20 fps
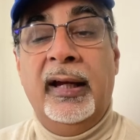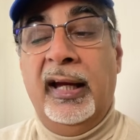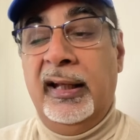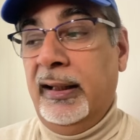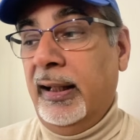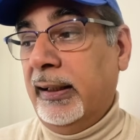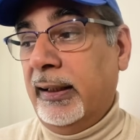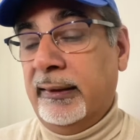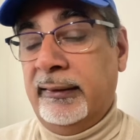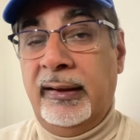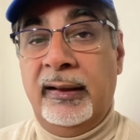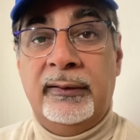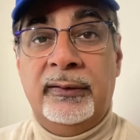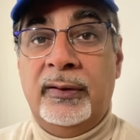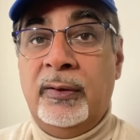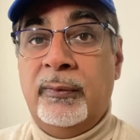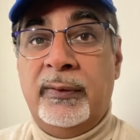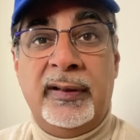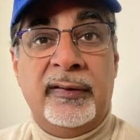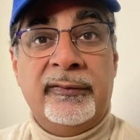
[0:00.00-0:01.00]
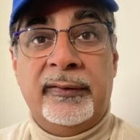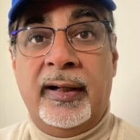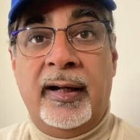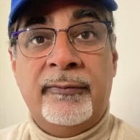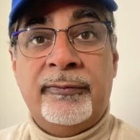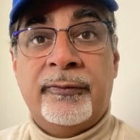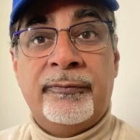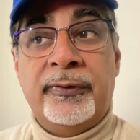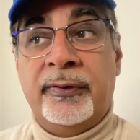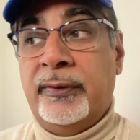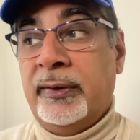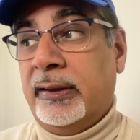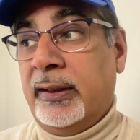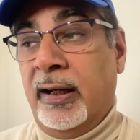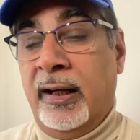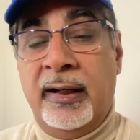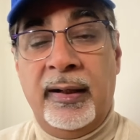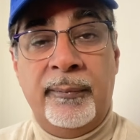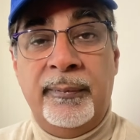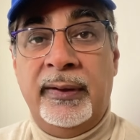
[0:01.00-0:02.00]
And like I said, you know, whenever I've reviewed a
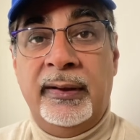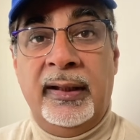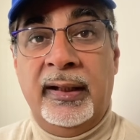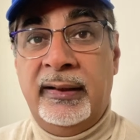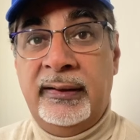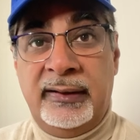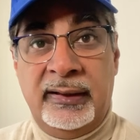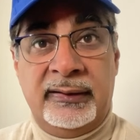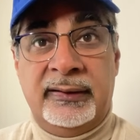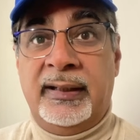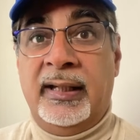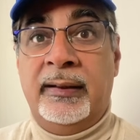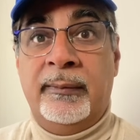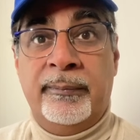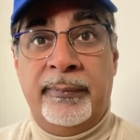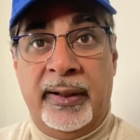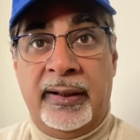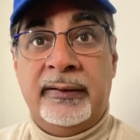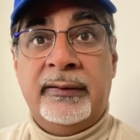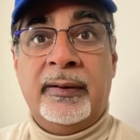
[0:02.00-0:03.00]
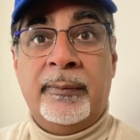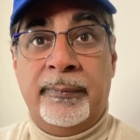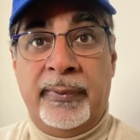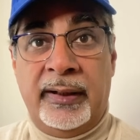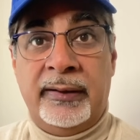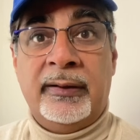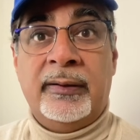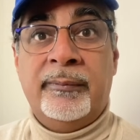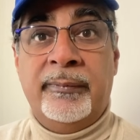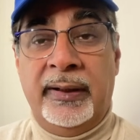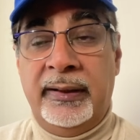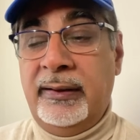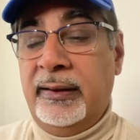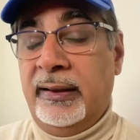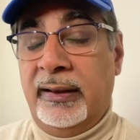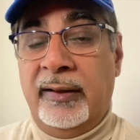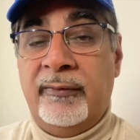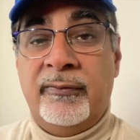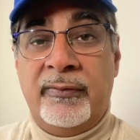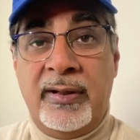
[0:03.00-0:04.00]
car, I mean, they're just getting better and better and better,
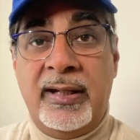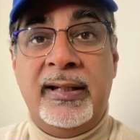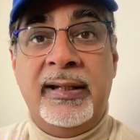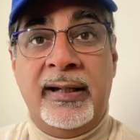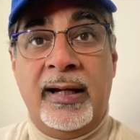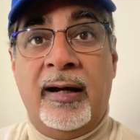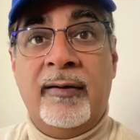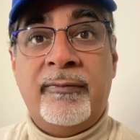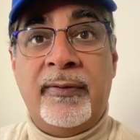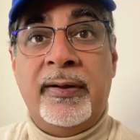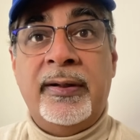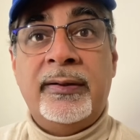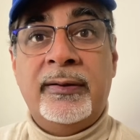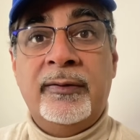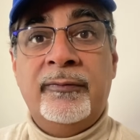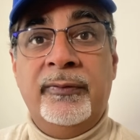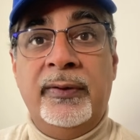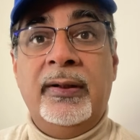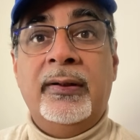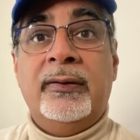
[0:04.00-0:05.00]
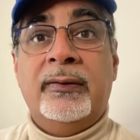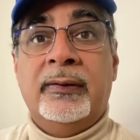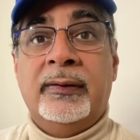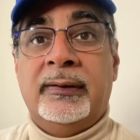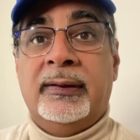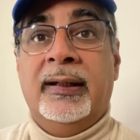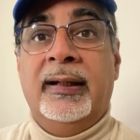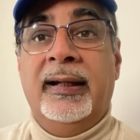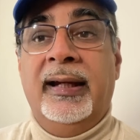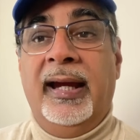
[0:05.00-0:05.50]
and they really are very good vehicles.